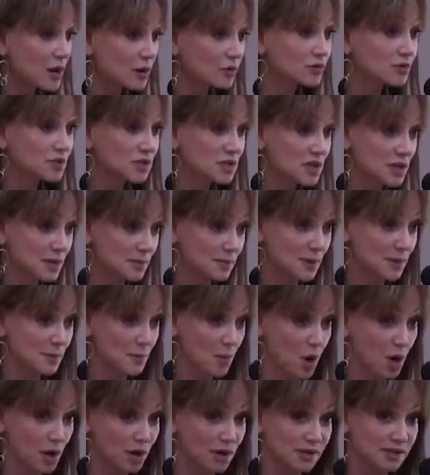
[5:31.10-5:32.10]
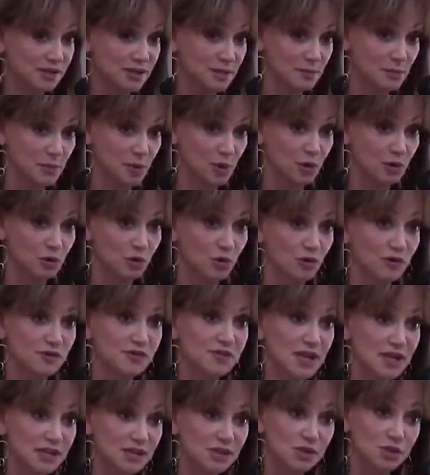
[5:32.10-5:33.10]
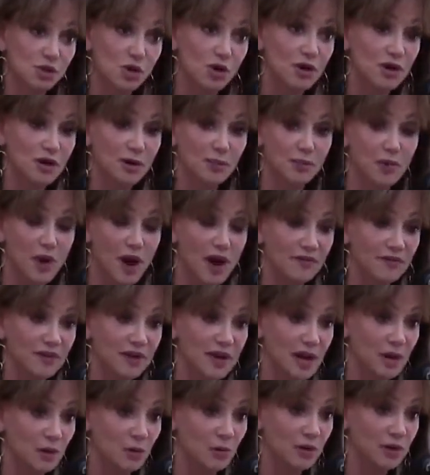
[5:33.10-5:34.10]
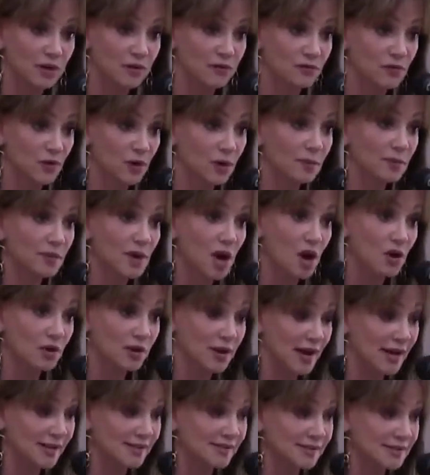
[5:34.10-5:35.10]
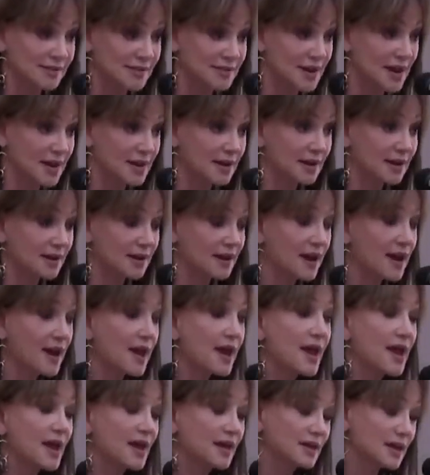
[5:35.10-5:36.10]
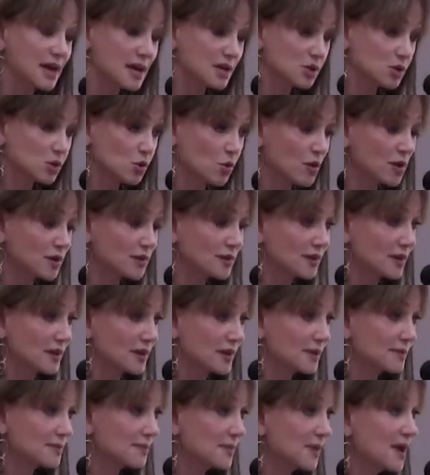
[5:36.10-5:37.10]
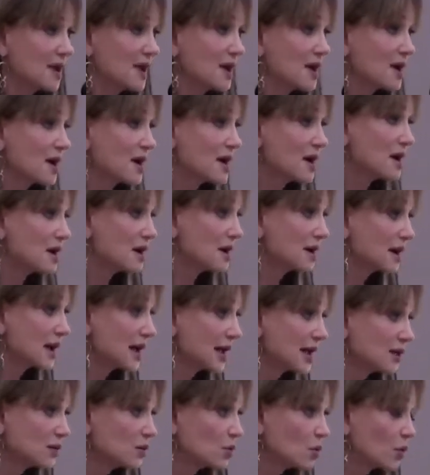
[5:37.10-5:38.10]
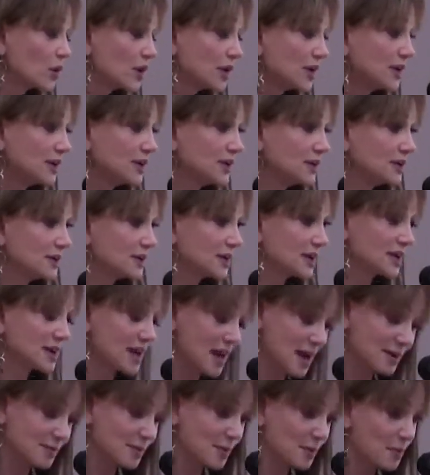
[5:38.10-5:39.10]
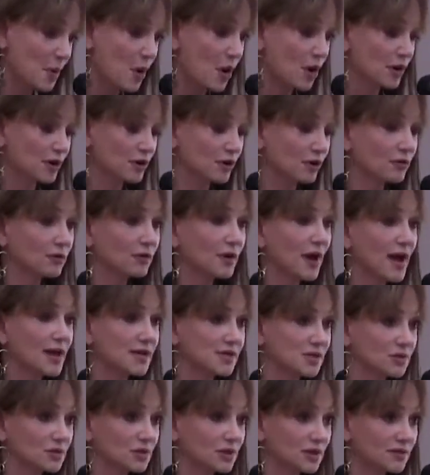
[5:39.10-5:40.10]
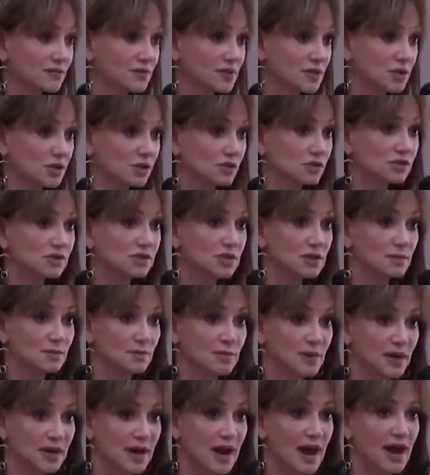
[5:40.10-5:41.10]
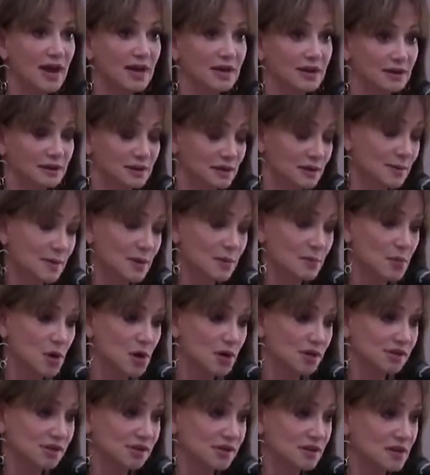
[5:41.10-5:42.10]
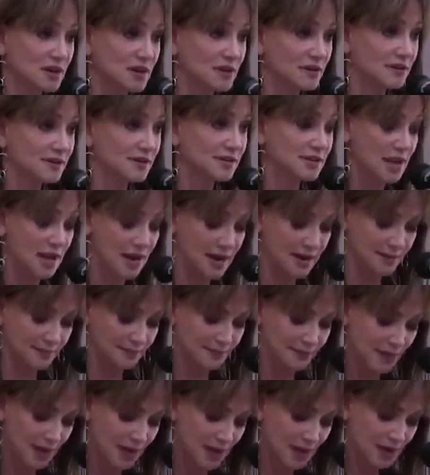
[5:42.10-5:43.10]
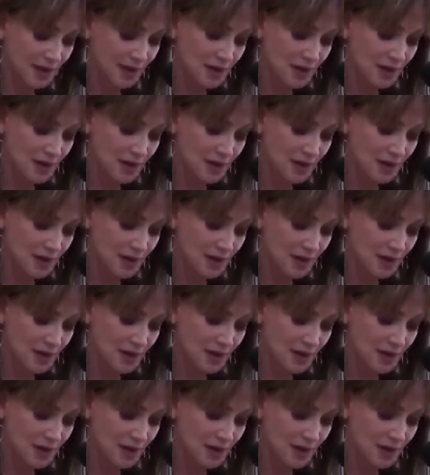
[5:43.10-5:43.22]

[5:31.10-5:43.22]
owned Neiman Marcus in Bergdorf had started a private equity firm called Castanea, and I joined them. And I am a partner. I do live in Houston, but I am in Boston all the time.